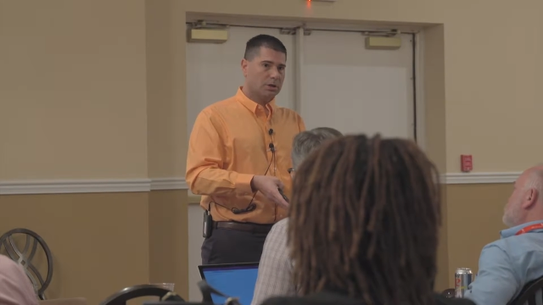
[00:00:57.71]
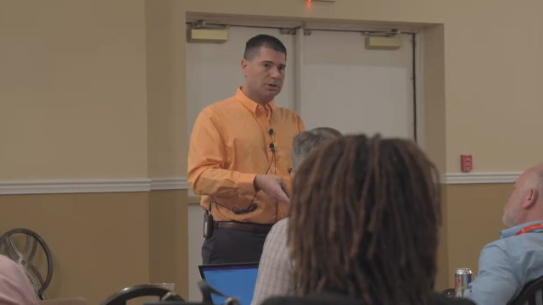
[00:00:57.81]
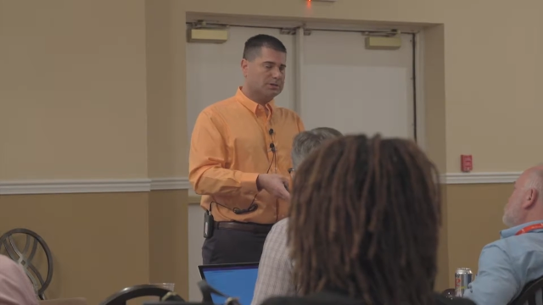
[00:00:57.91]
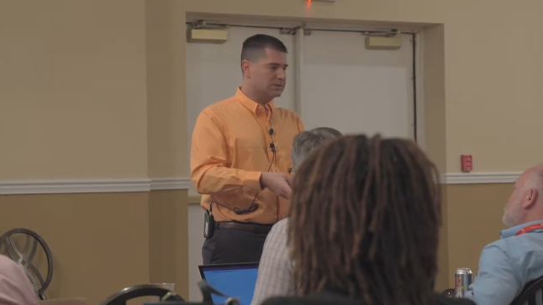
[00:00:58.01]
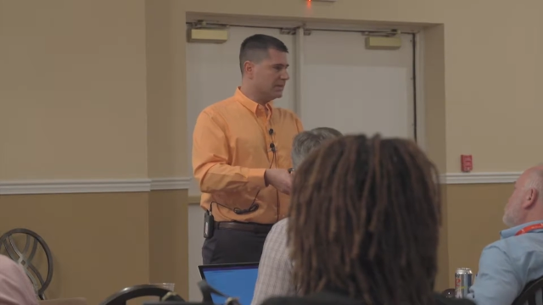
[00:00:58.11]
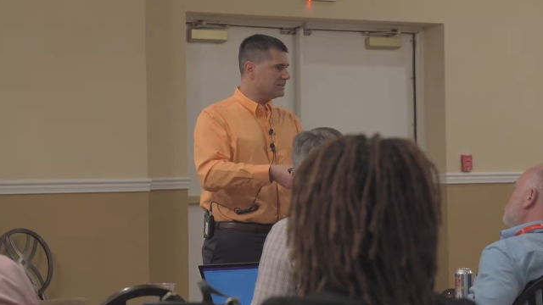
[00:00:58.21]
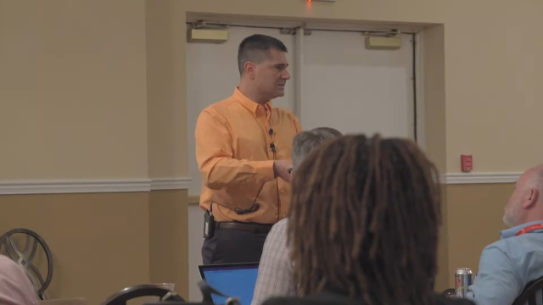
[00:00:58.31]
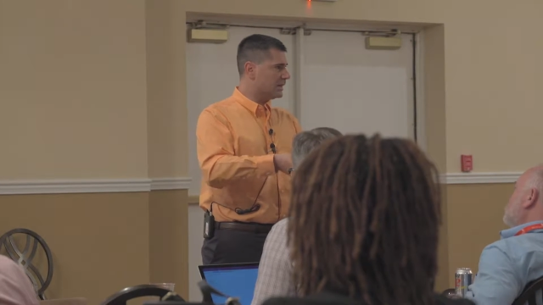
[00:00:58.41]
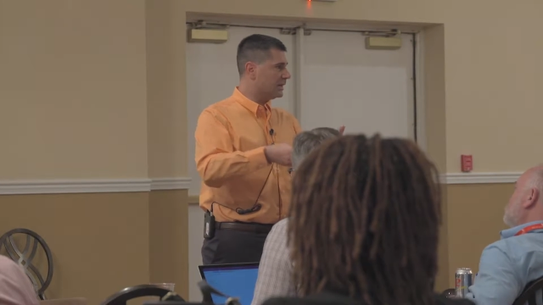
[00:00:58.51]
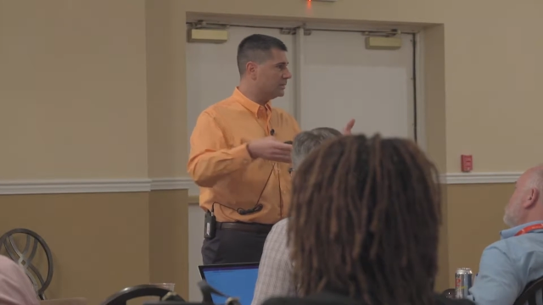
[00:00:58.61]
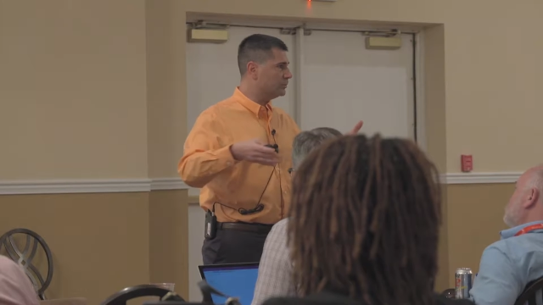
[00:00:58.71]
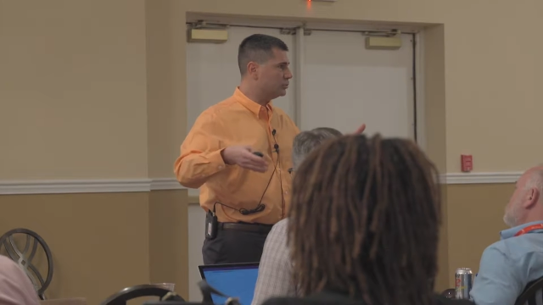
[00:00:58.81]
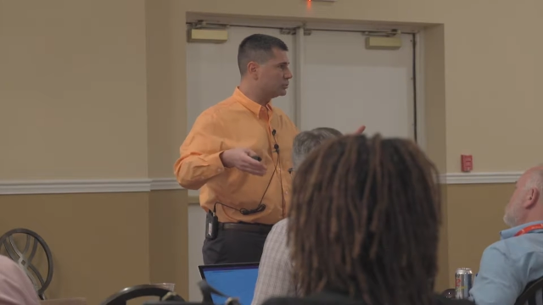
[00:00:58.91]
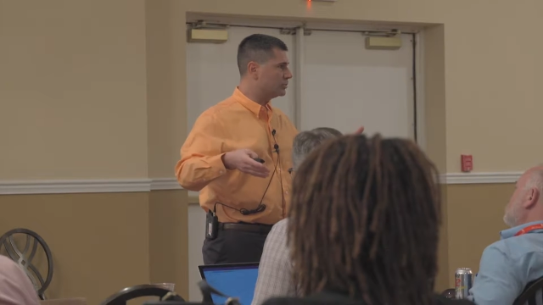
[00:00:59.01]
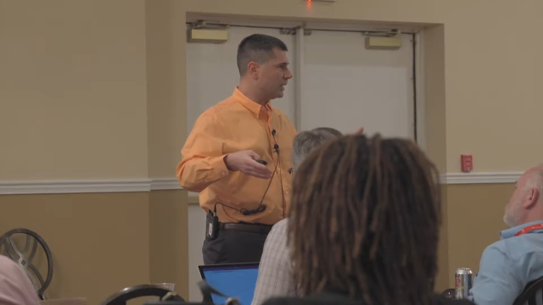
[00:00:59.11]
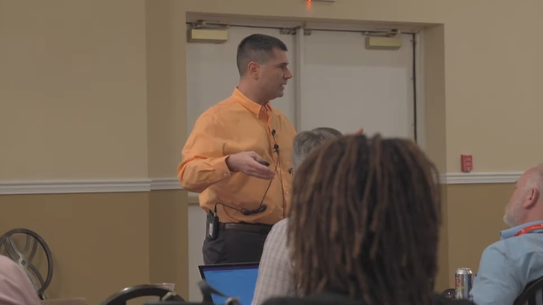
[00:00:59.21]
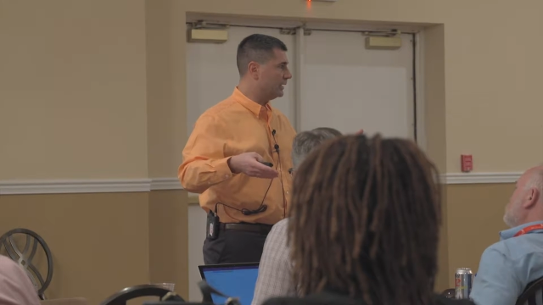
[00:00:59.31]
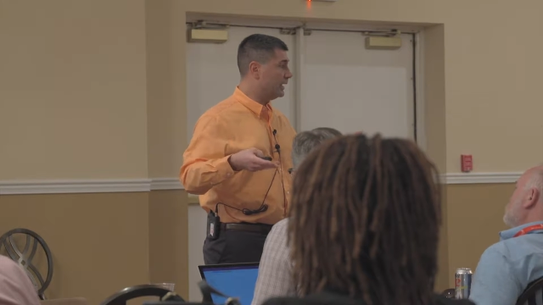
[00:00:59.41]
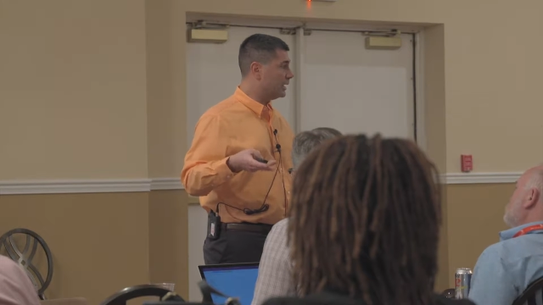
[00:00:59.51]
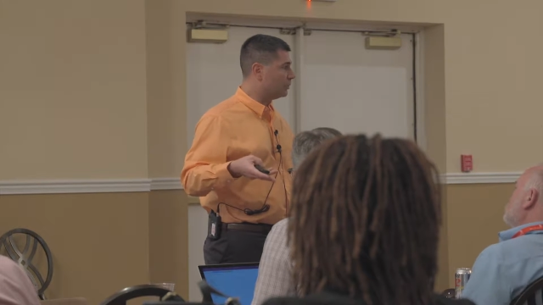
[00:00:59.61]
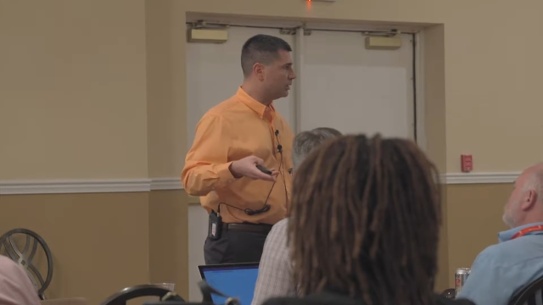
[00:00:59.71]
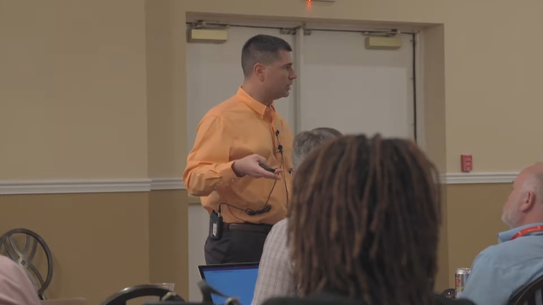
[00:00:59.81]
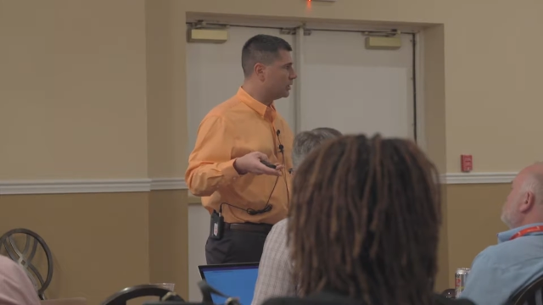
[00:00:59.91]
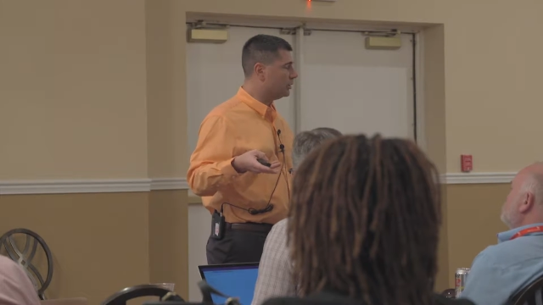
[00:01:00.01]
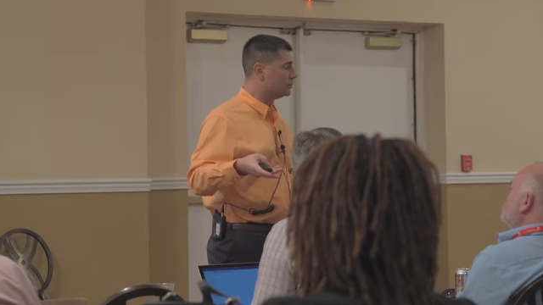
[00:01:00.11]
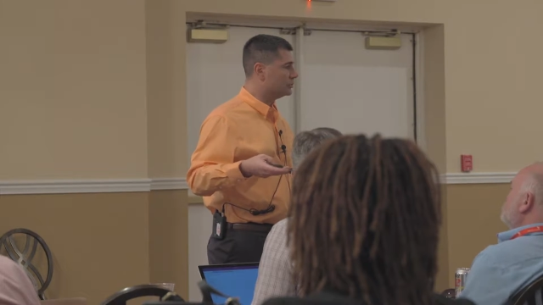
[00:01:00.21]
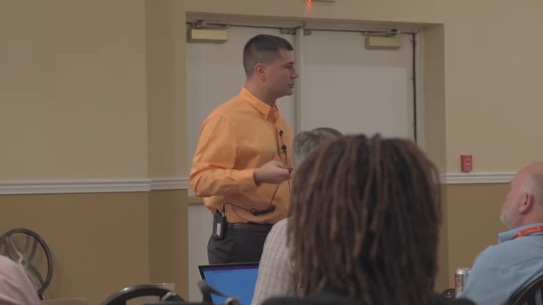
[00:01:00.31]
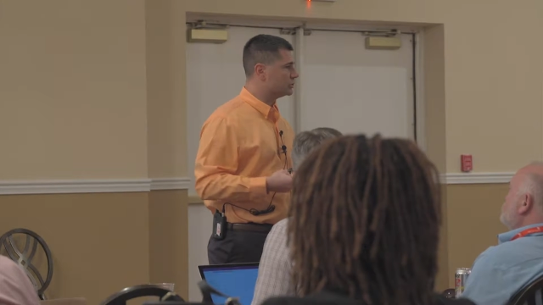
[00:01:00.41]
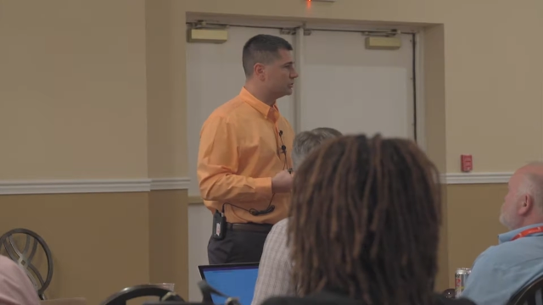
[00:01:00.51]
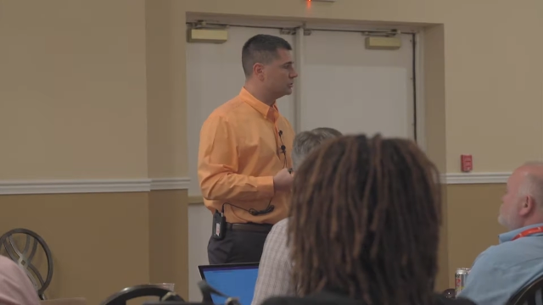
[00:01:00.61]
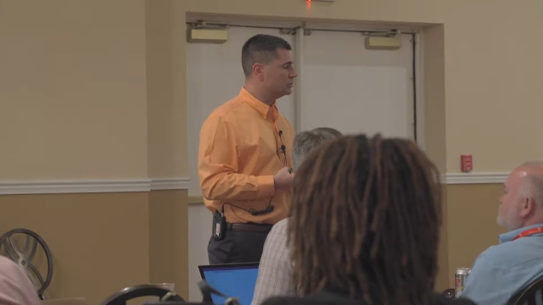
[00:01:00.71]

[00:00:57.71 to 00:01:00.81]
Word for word: is less time you spend enabling others.